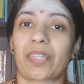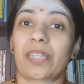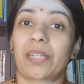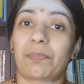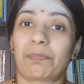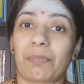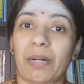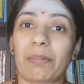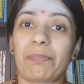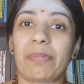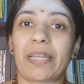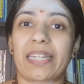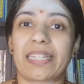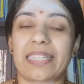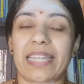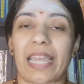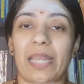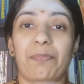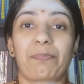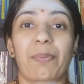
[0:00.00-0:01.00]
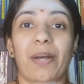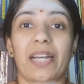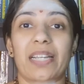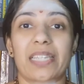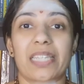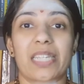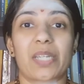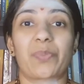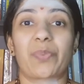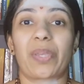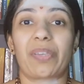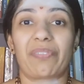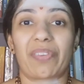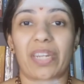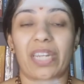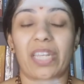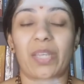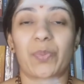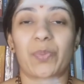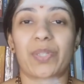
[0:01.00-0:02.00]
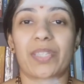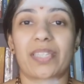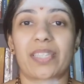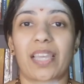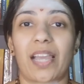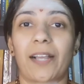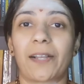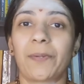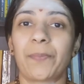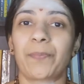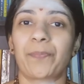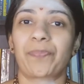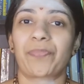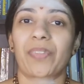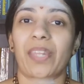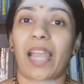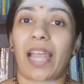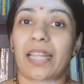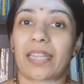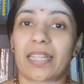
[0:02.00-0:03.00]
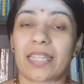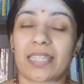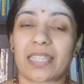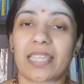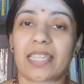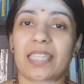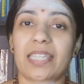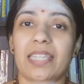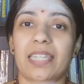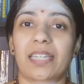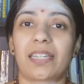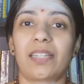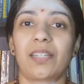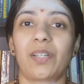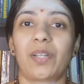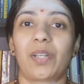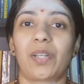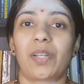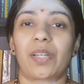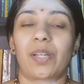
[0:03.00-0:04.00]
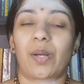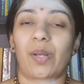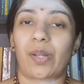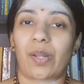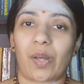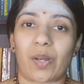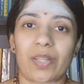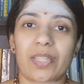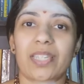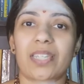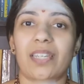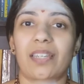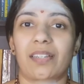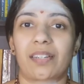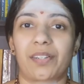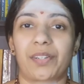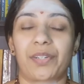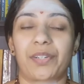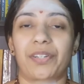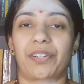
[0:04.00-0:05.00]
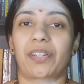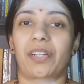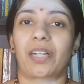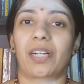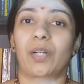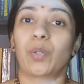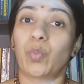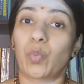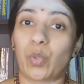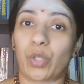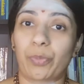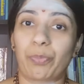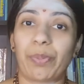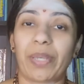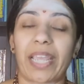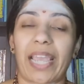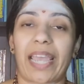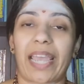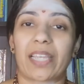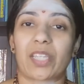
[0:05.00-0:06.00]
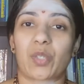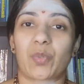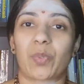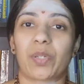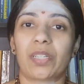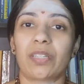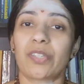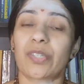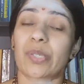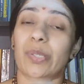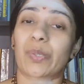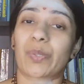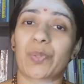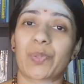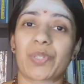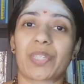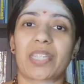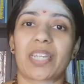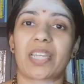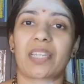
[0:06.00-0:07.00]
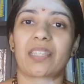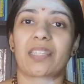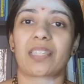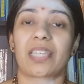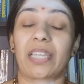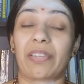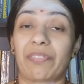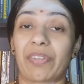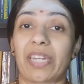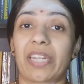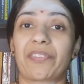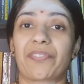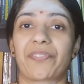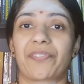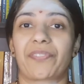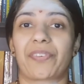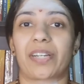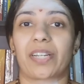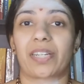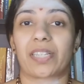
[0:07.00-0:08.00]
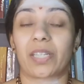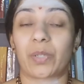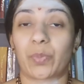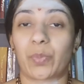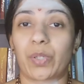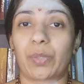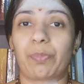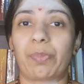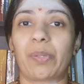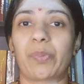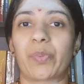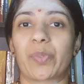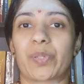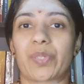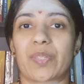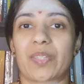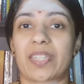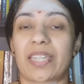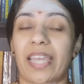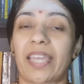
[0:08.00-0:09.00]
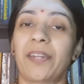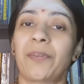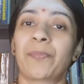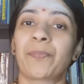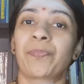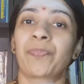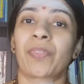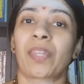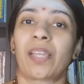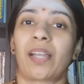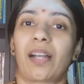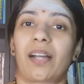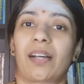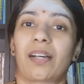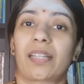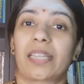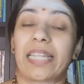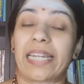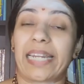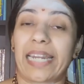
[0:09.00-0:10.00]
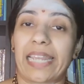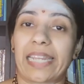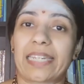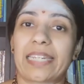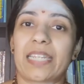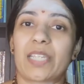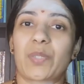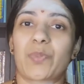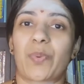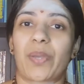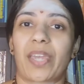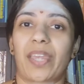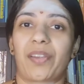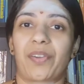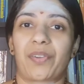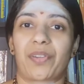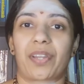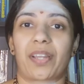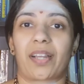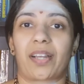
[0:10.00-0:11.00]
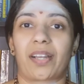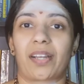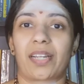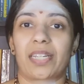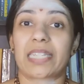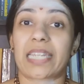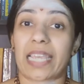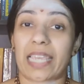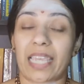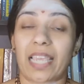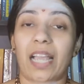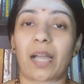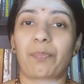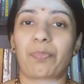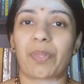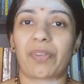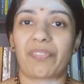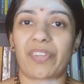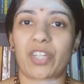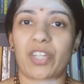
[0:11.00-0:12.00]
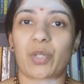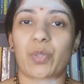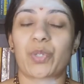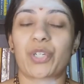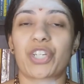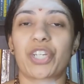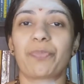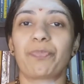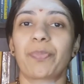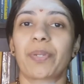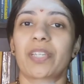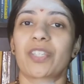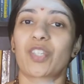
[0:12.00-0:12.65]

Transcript: Mom and dad passed away when he was young, and the sister lost her would-be as well. So those days, even if the would-be was dead, the ladies were taking up the widowship.